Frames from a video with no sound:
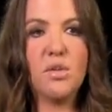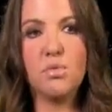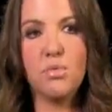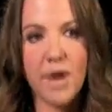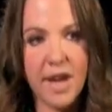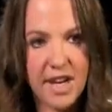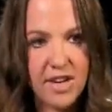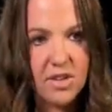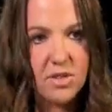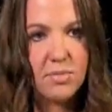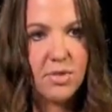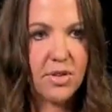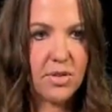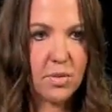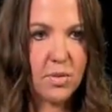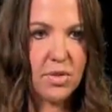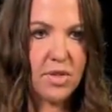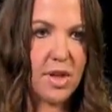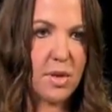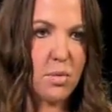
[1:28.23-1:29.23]

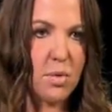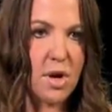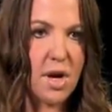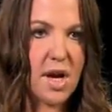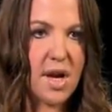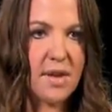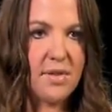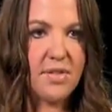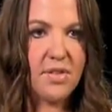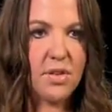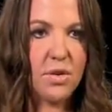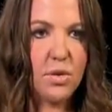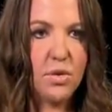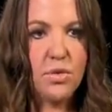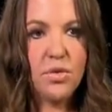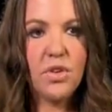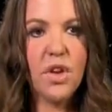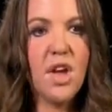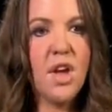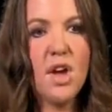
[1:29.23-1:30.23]
arrangements with their wives,
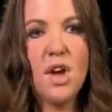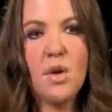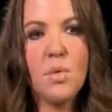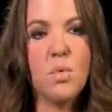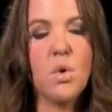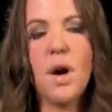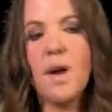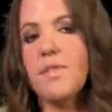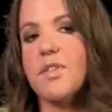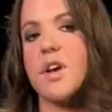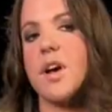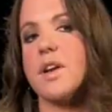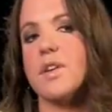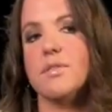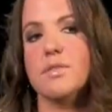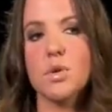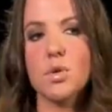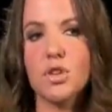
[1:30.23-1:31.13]
whose wives kind of